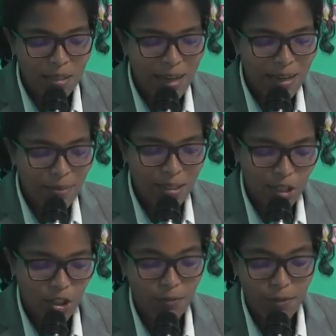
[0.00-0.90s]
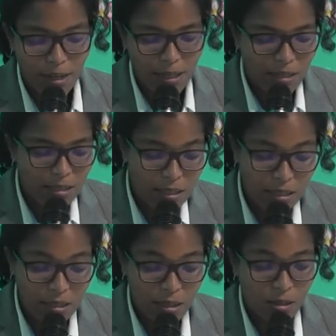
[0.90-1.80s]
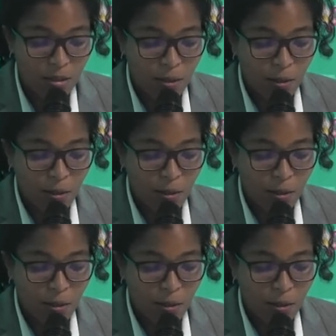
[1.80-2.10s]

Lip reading: adaptation finance needs to